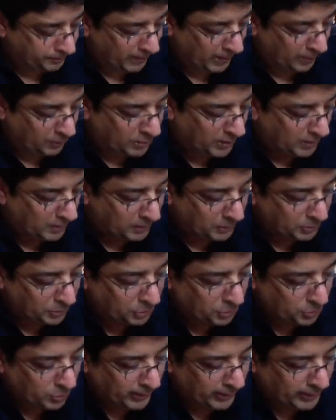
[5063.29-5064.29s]
was able to
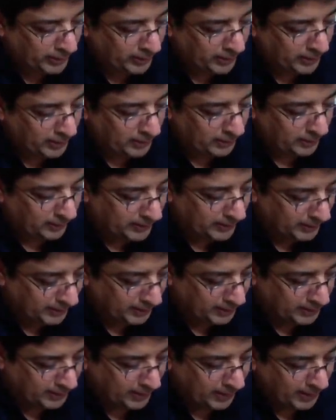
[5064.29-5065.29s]
do it
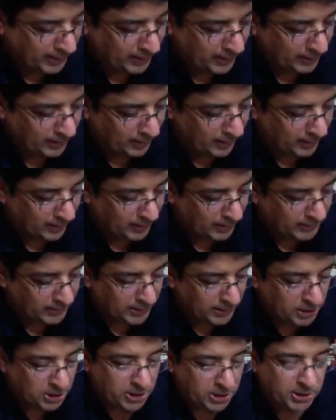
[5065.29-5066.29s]
courtesy
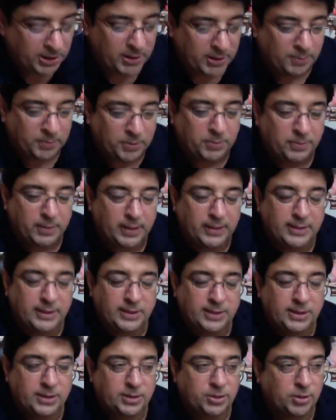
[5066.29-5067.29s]
search engine
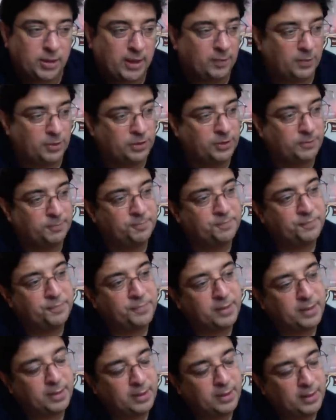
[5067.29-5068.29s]
optimization. So
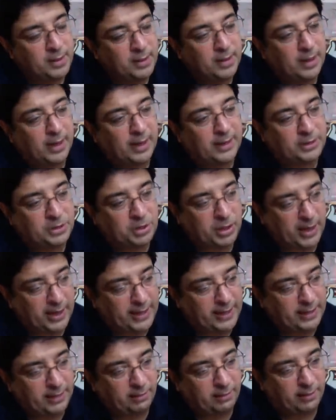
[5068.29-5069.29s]
I
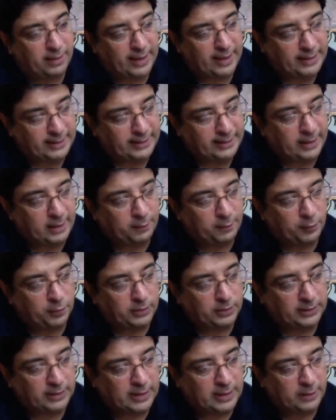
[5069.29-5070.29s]
tried ranking for
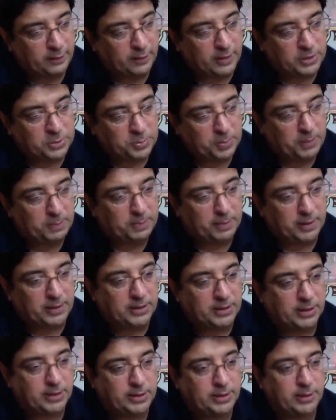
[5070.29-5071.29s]
the keywords people are
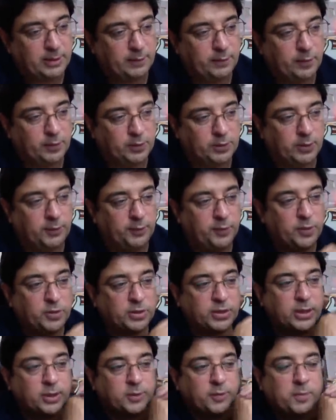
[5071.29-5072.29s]
searching for. So if you
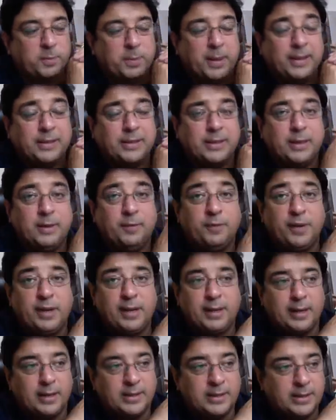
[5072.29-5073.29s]
search for Pakistani
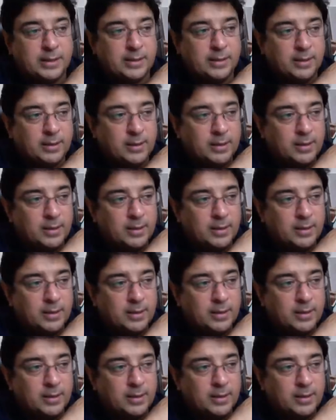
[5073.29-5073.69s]
freelancer,